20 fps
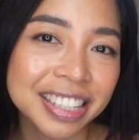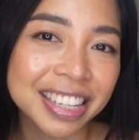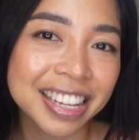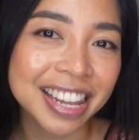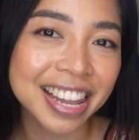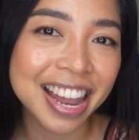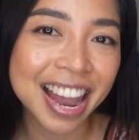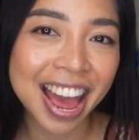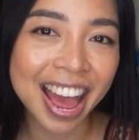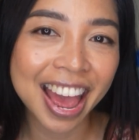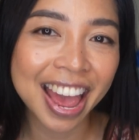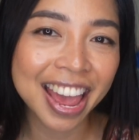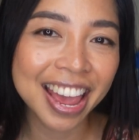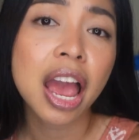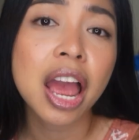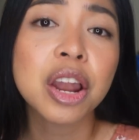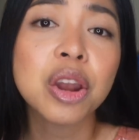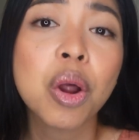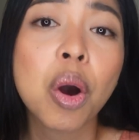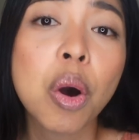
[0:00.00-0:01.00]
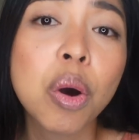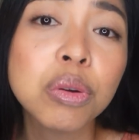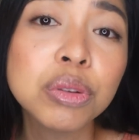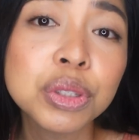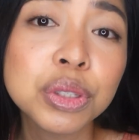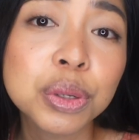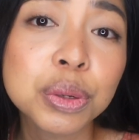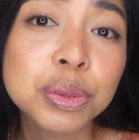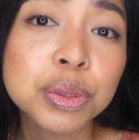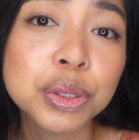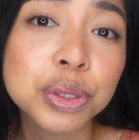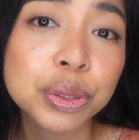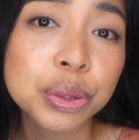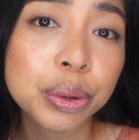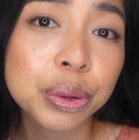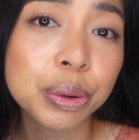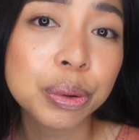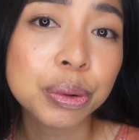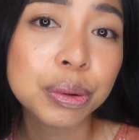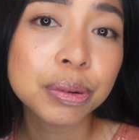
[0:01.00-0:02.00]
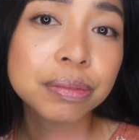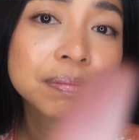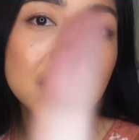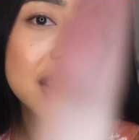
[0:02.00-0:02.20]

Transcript: like, and also too,